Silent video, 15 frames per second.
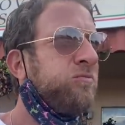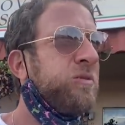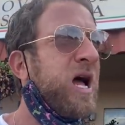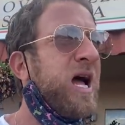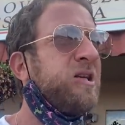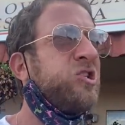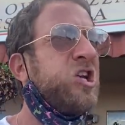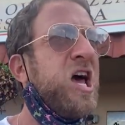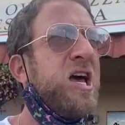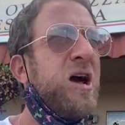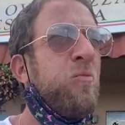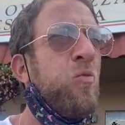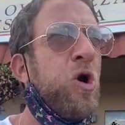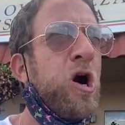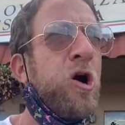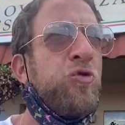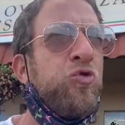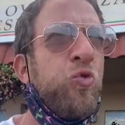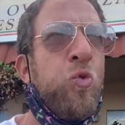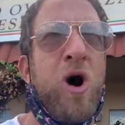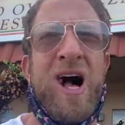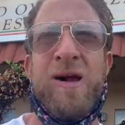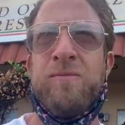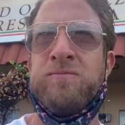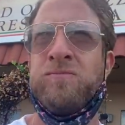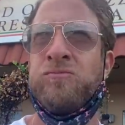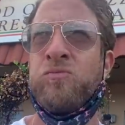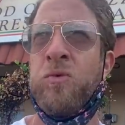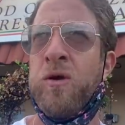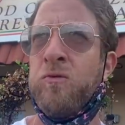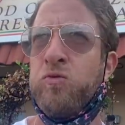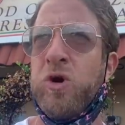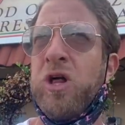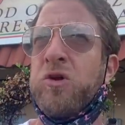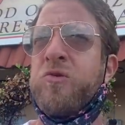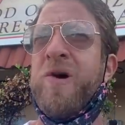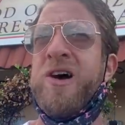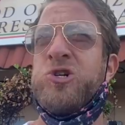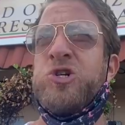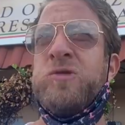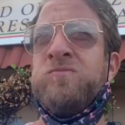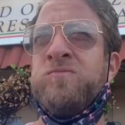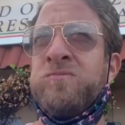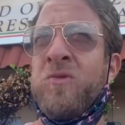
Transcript: I say I'm worth what? Real question.